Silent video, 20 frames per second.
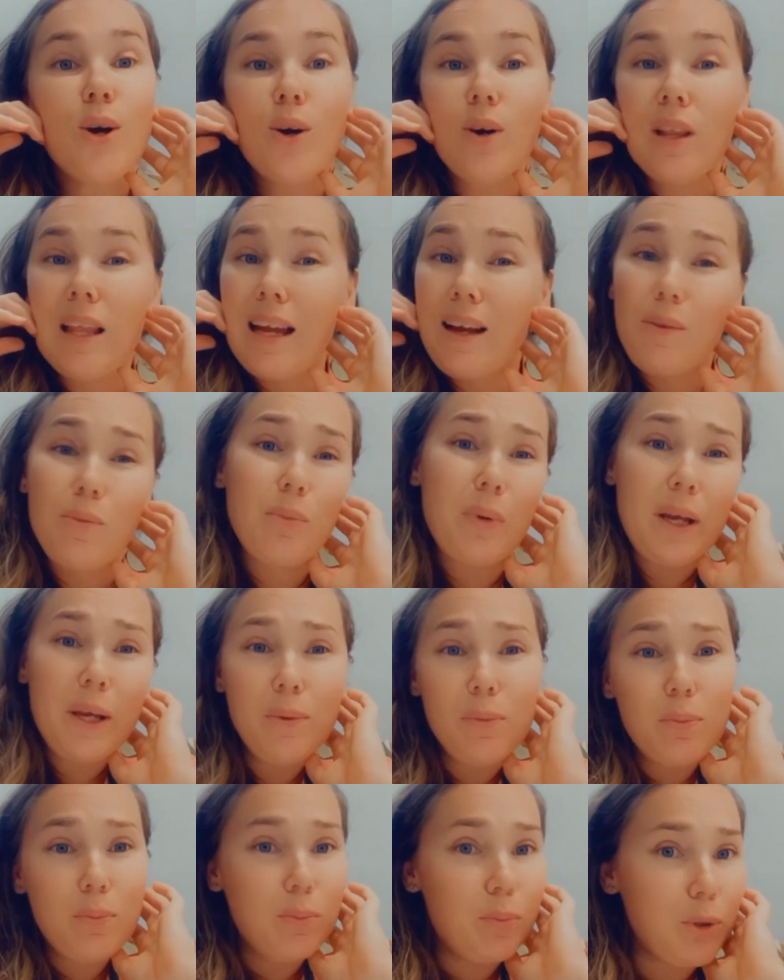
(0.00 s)
Like,
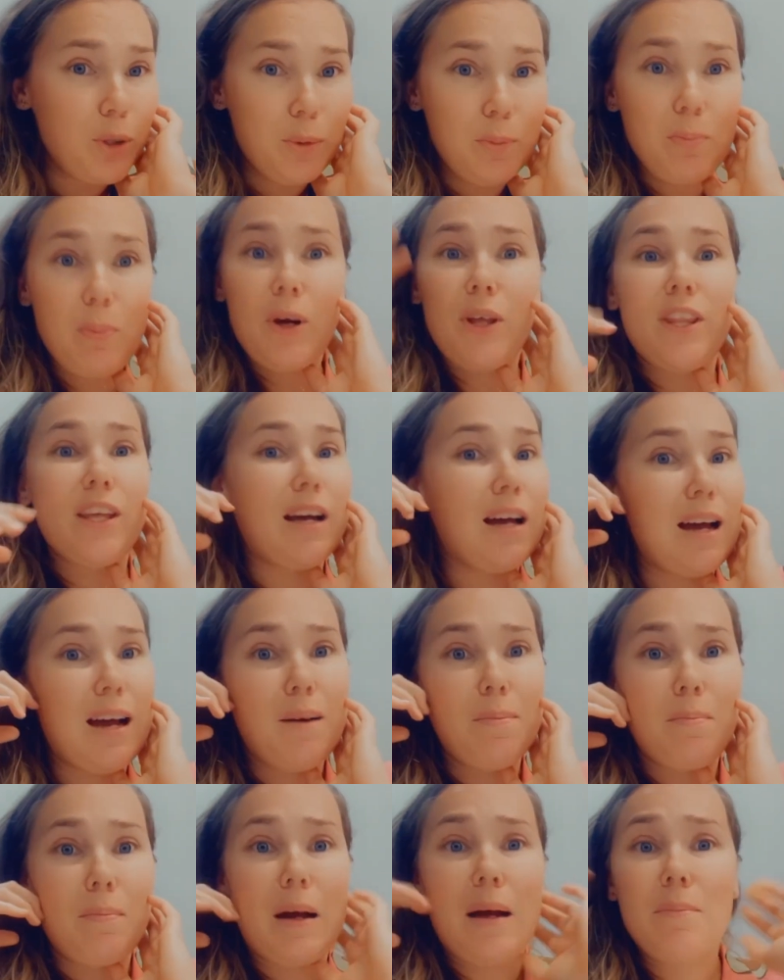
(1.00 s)
we wouldn't
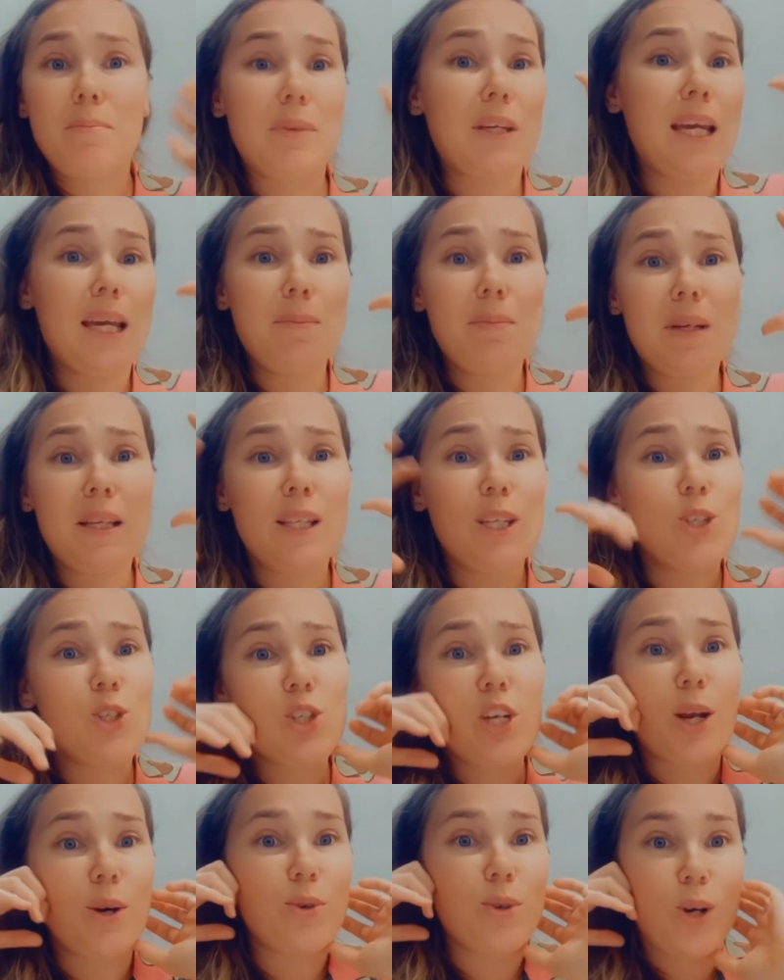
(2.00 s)
bother keeping this
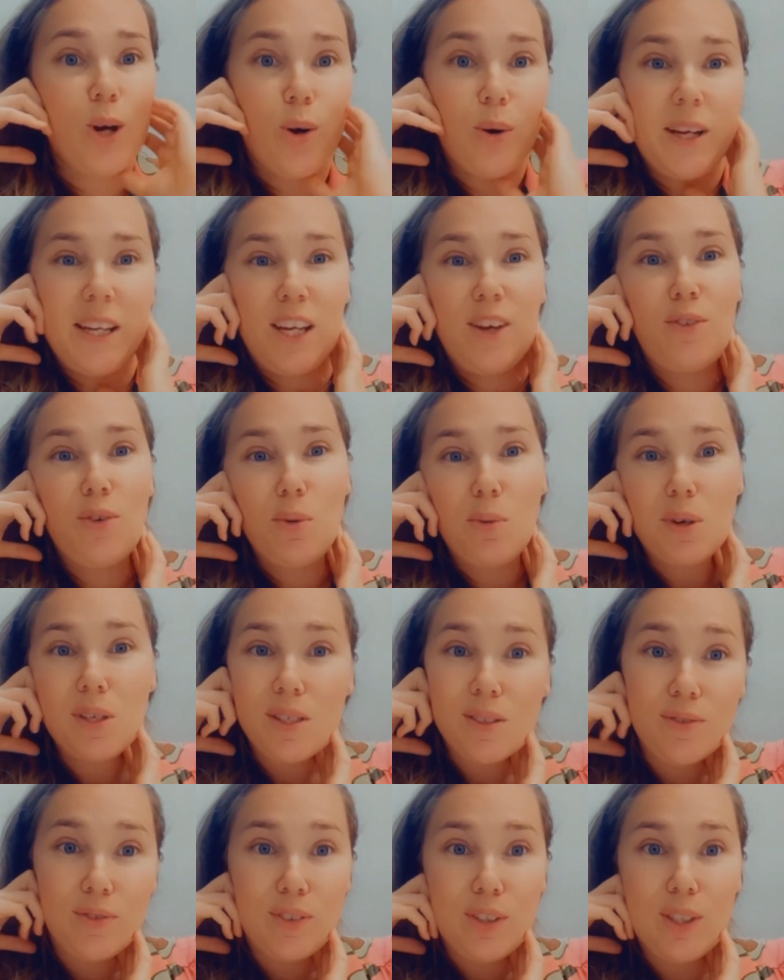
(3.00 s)
channel going if it
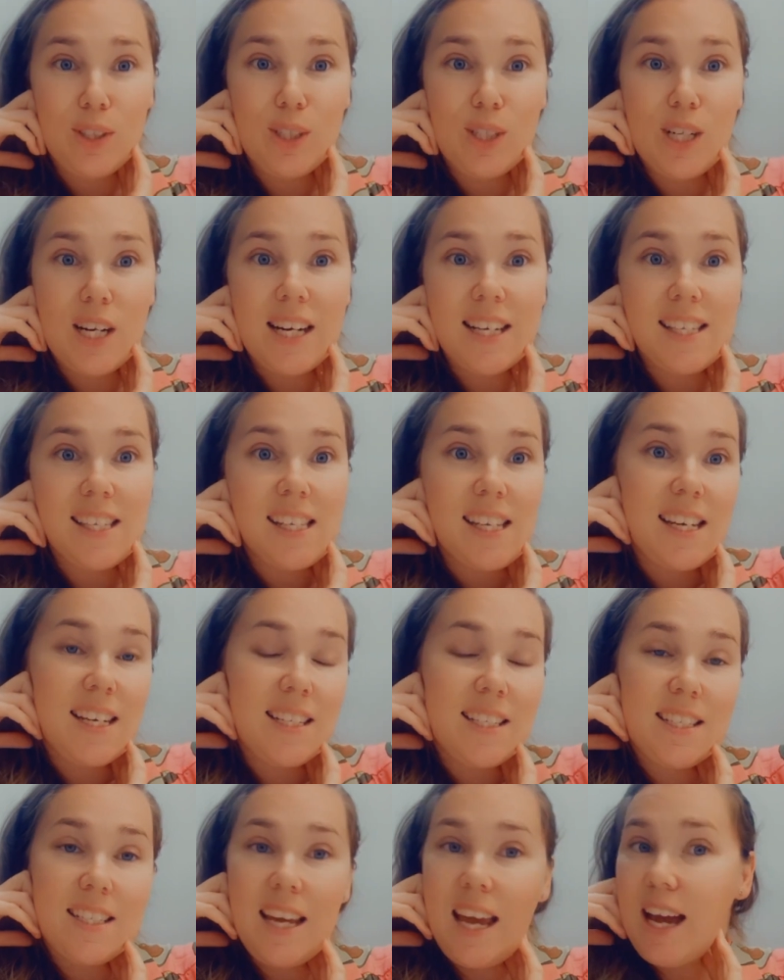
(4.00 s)
wasn't for you guys
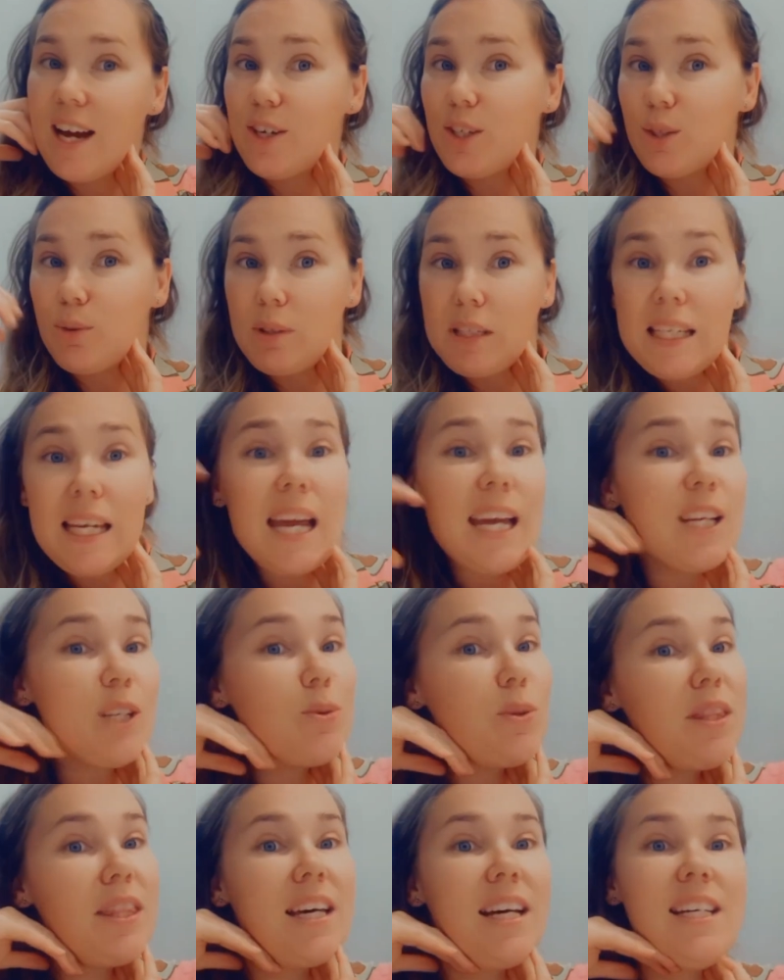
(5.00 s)
and how you engage
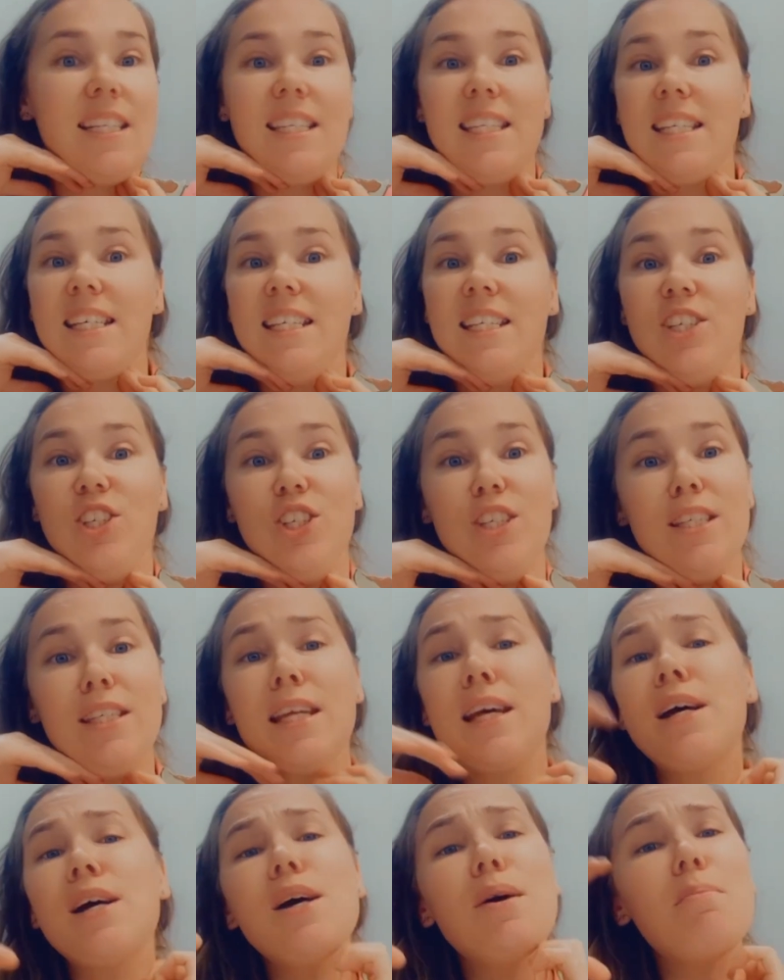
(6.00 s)
with us and just
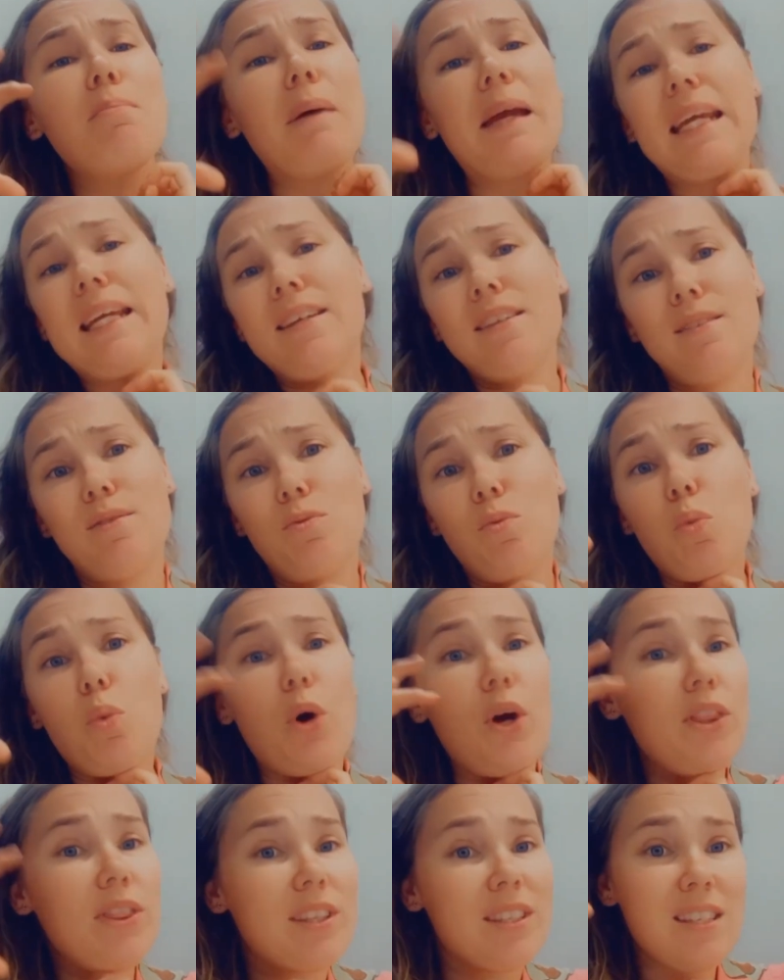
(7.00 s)
make it
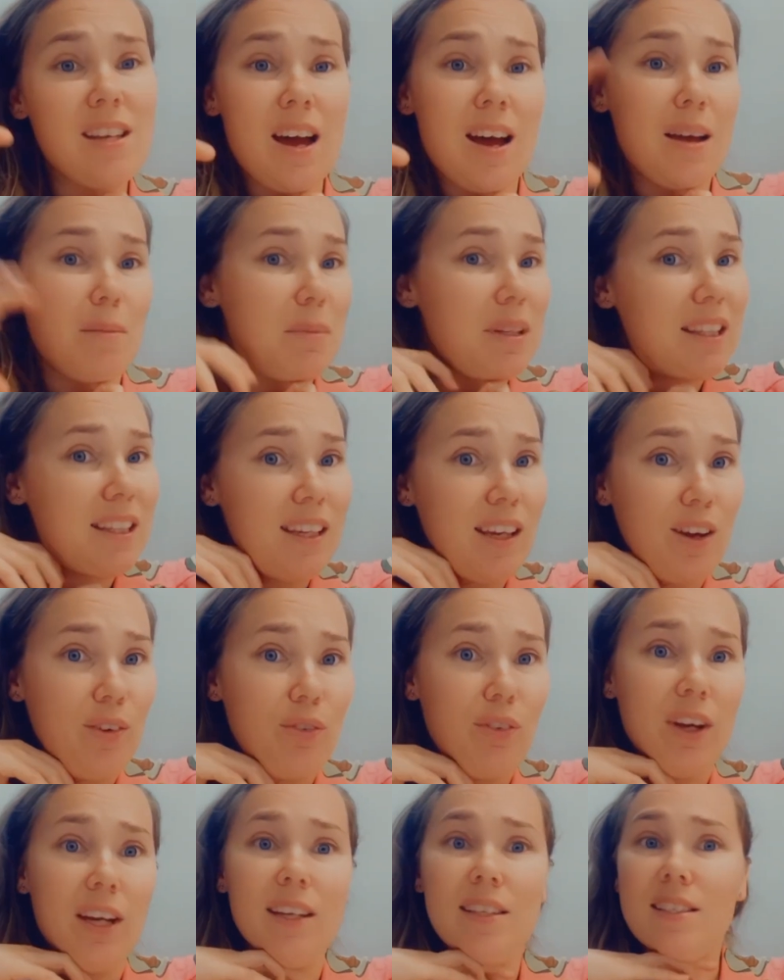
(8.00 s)
worth the time and the
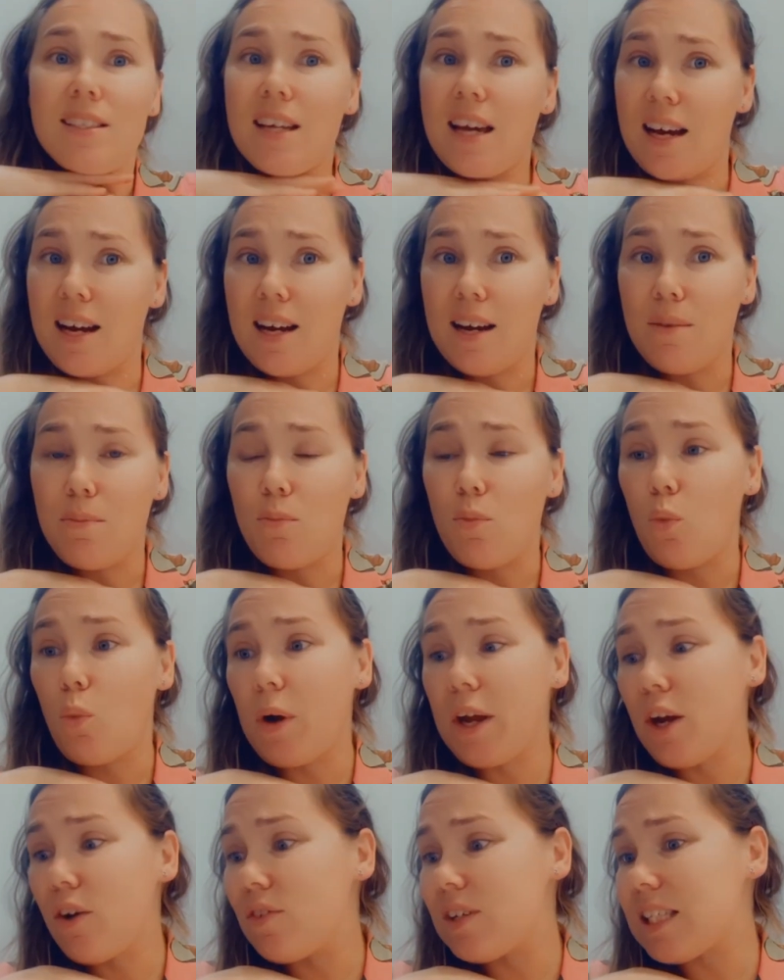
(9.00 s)
effort.
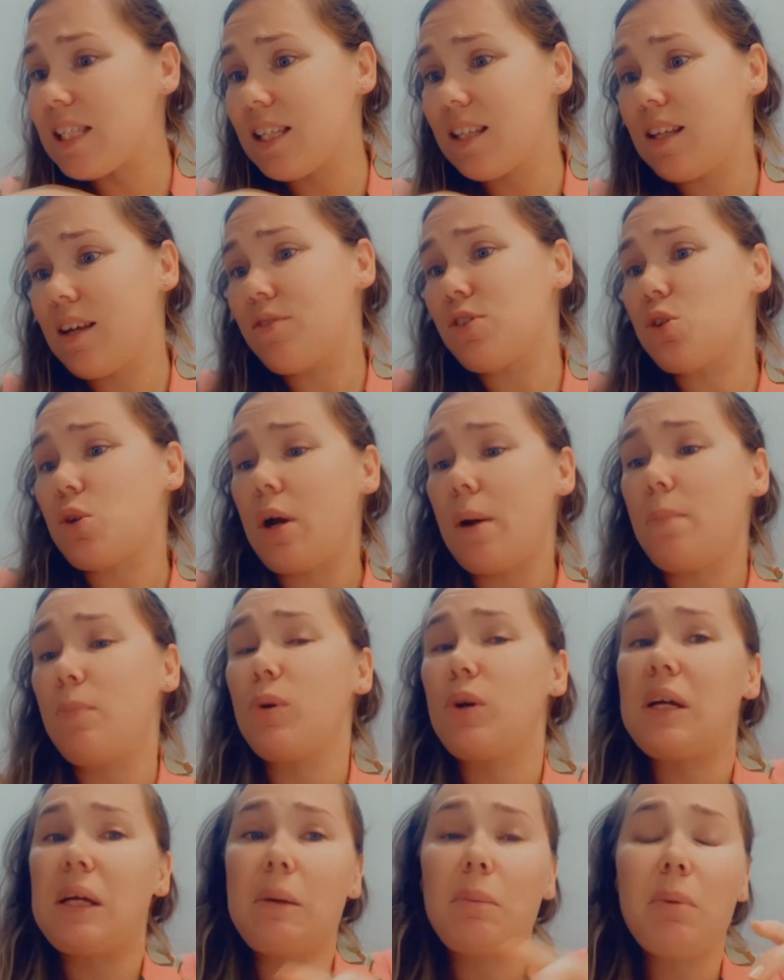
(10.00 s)
We obviously love
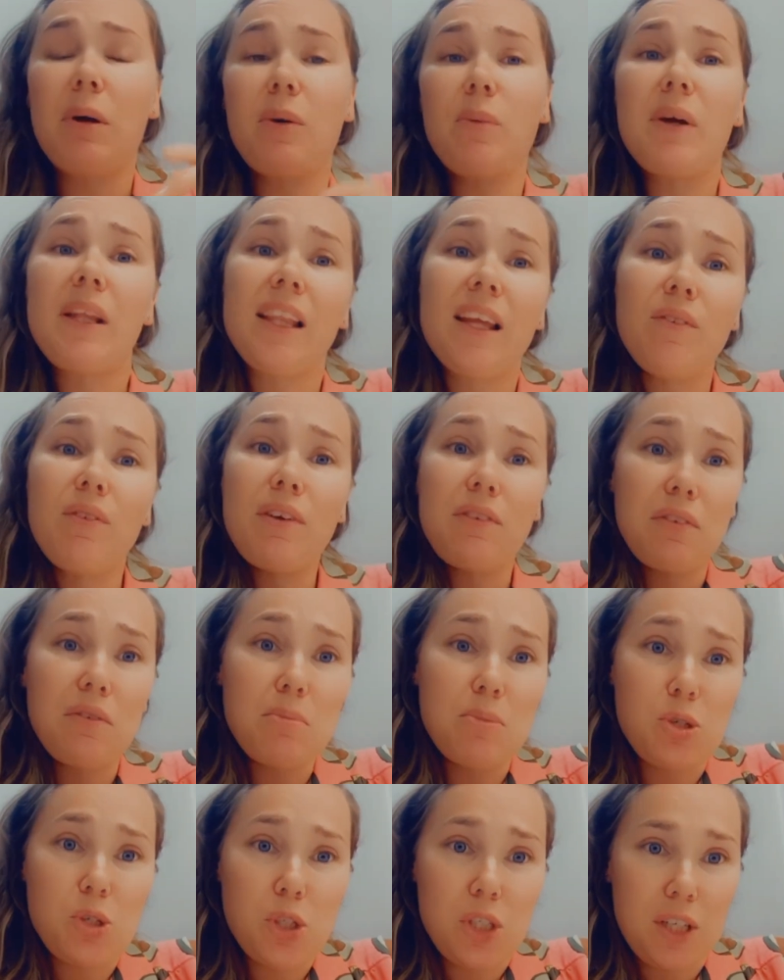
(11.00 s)
scrapbooking, but we love even
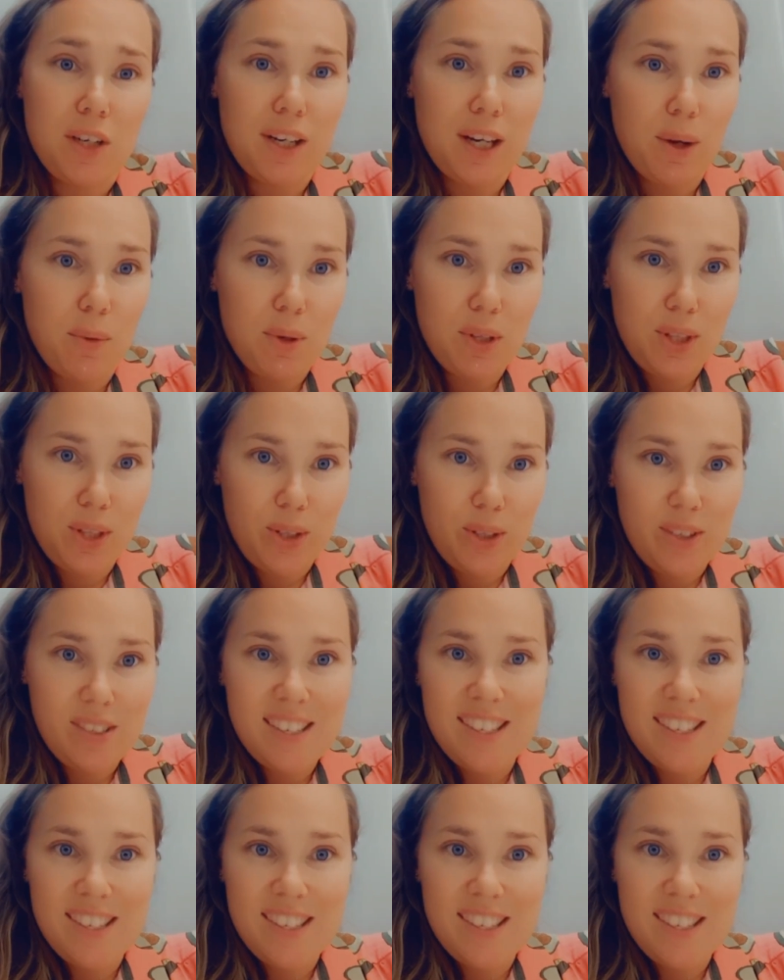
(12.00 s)
more sharing it with you.